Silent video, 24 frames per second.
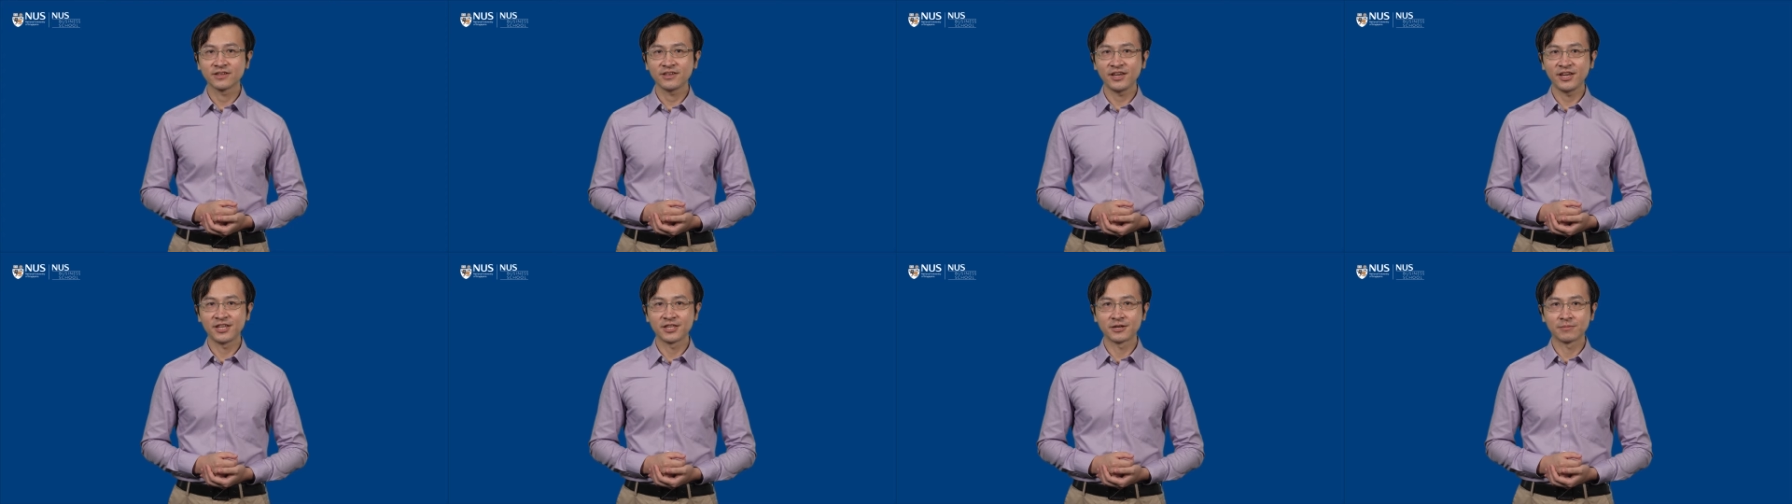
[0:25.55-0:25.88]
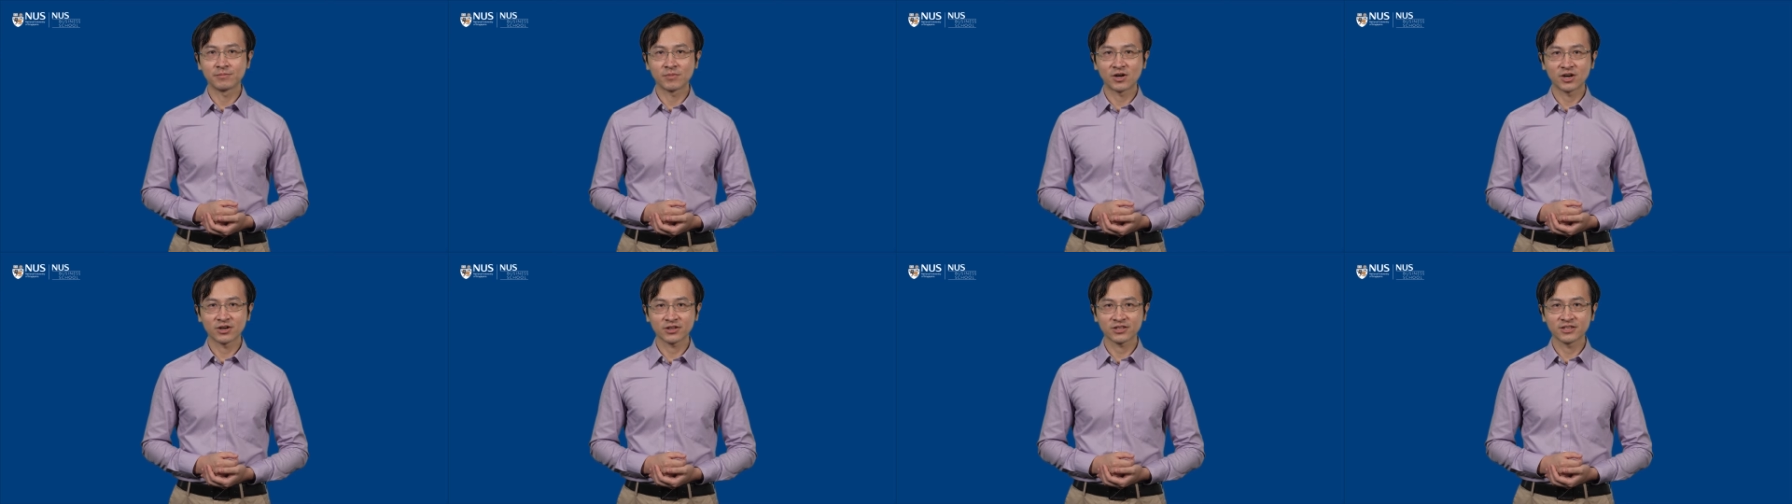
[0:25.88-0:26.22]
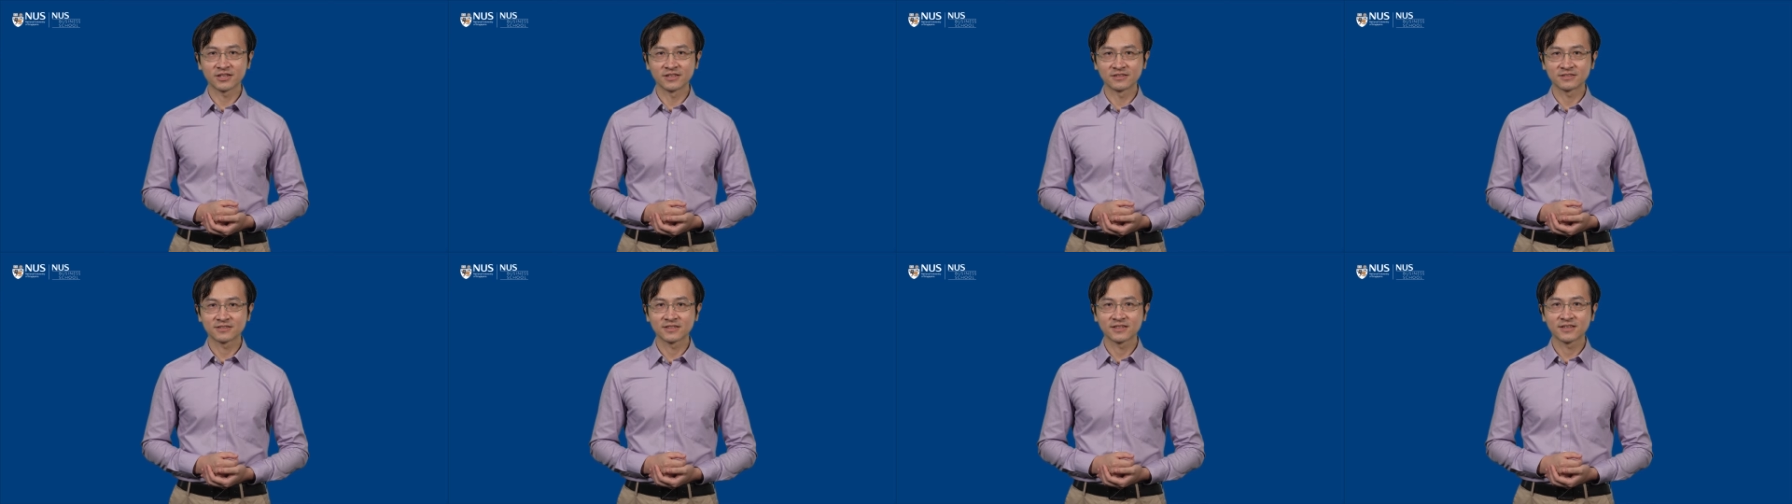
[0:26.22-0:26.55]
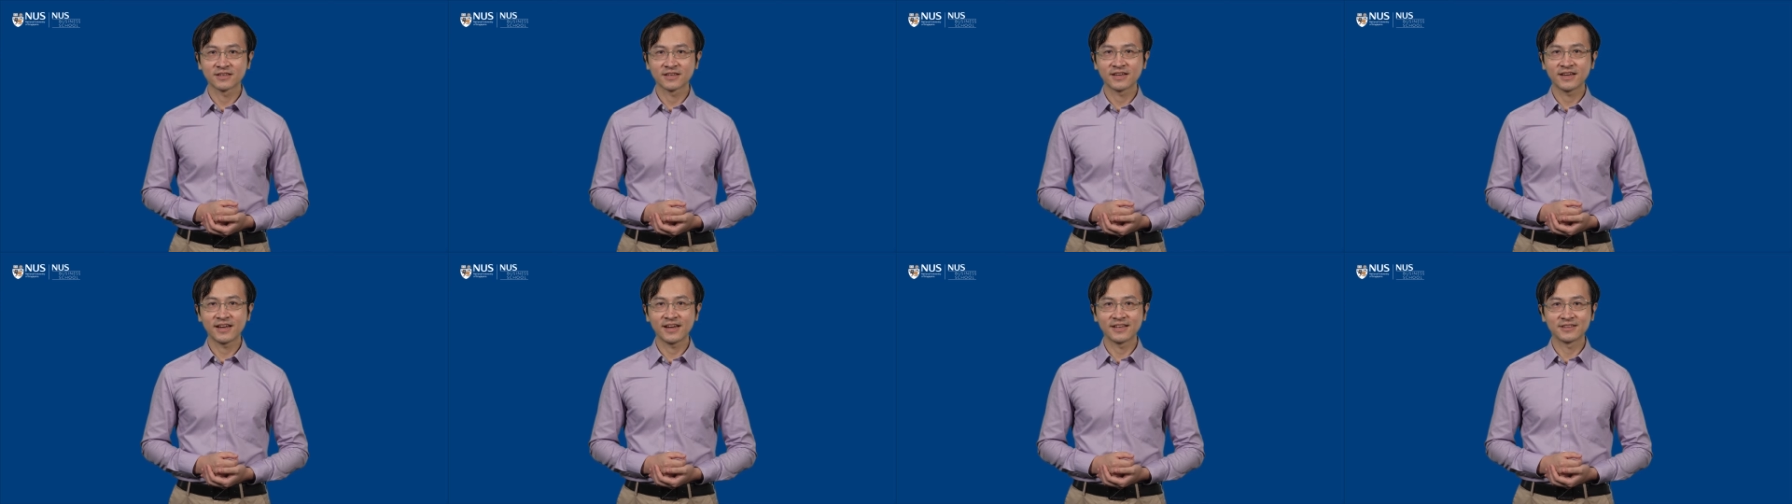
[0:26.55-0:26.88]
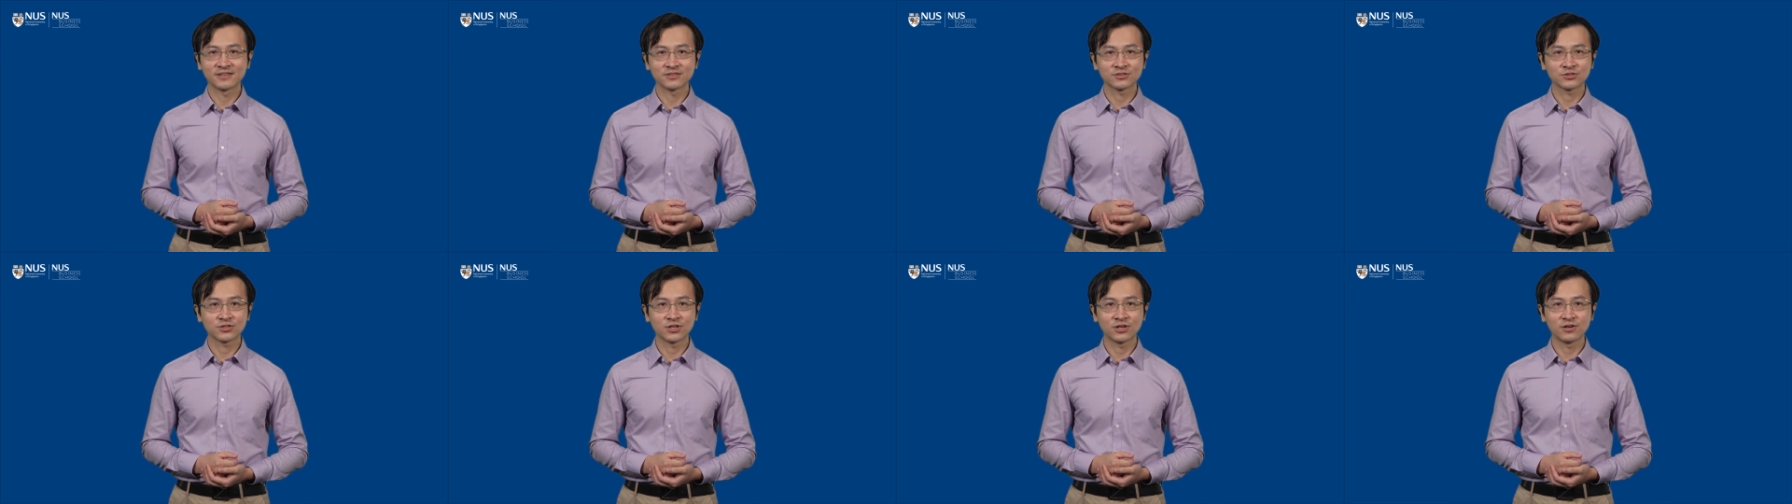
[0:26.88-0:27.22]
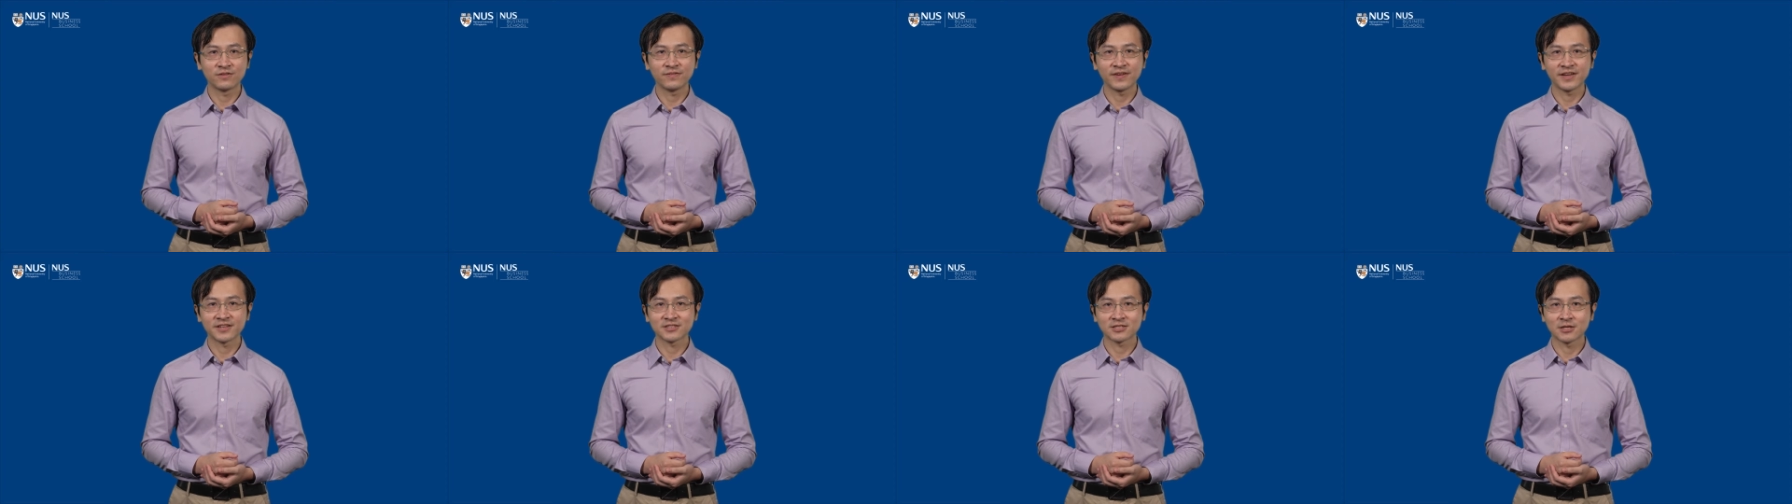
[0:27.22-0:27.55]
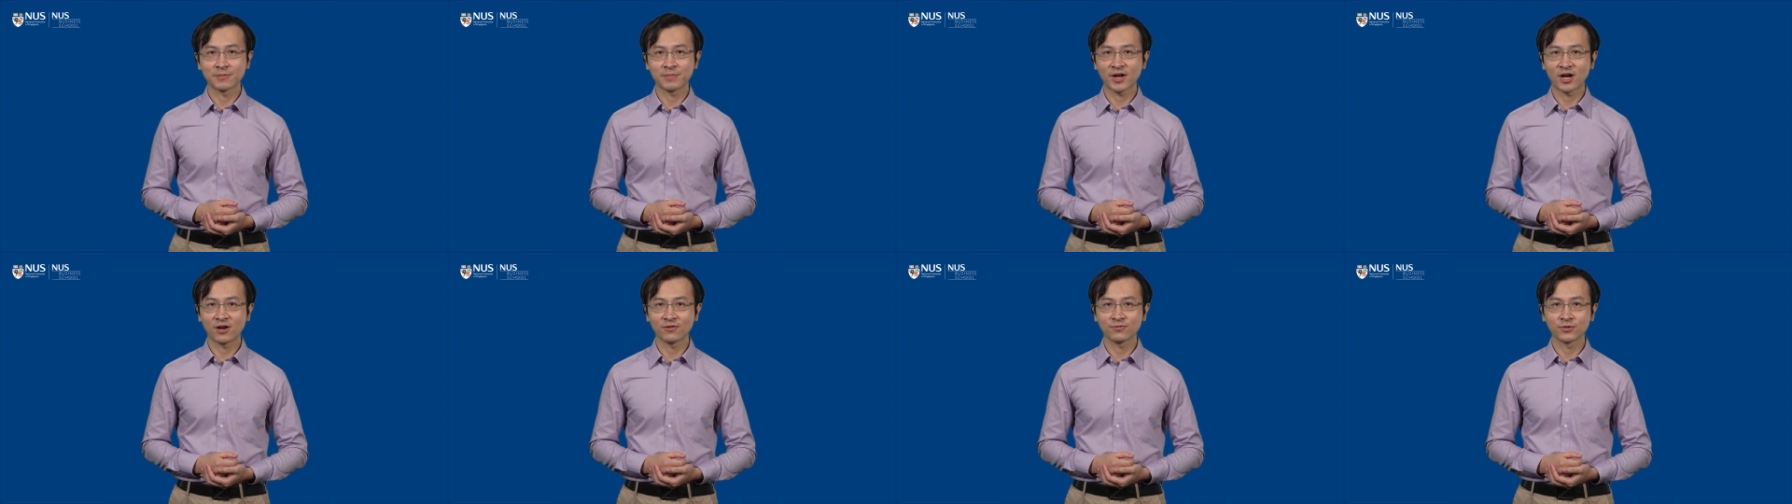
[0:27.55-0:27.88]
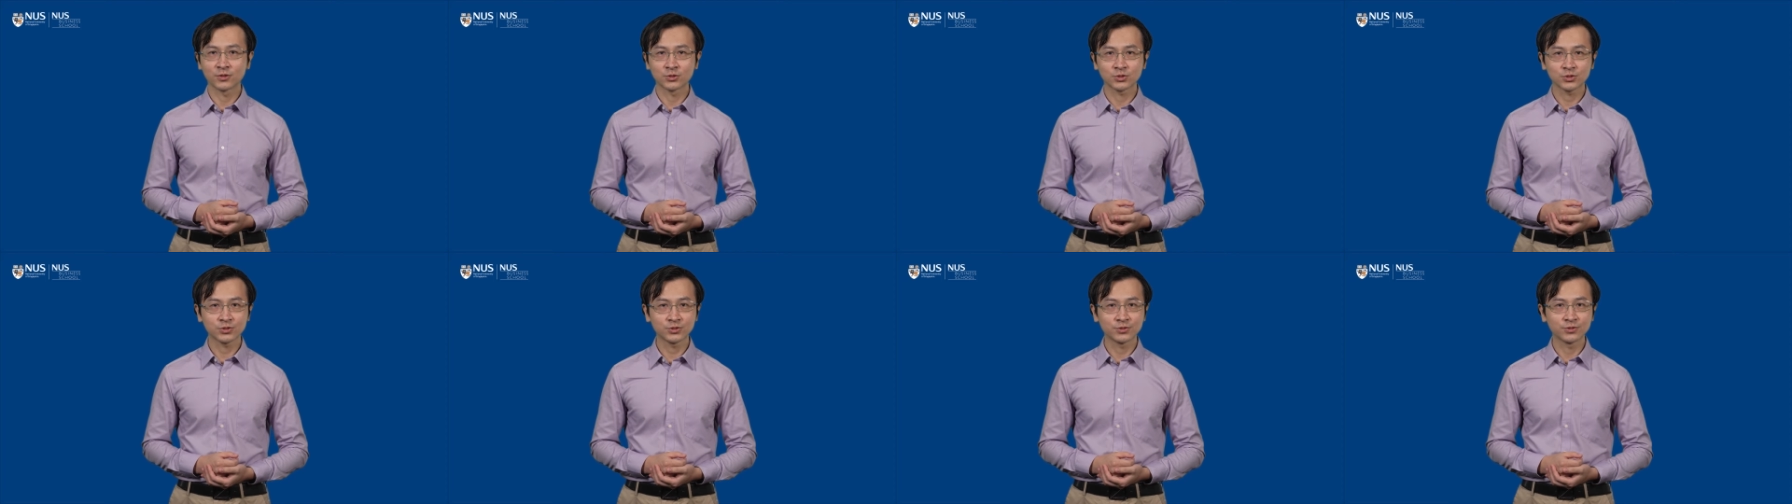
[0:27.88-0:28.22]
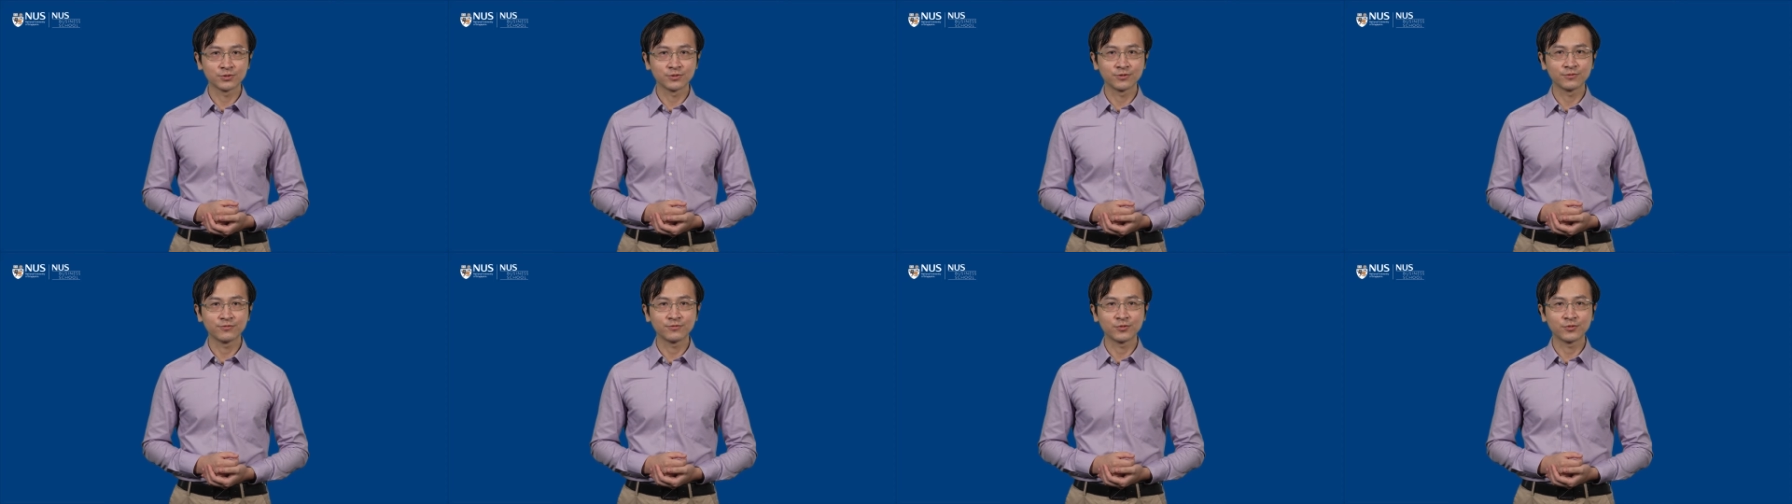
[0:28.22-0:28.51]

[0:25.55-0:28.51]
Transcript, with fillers: in the market and serve as a powerful tool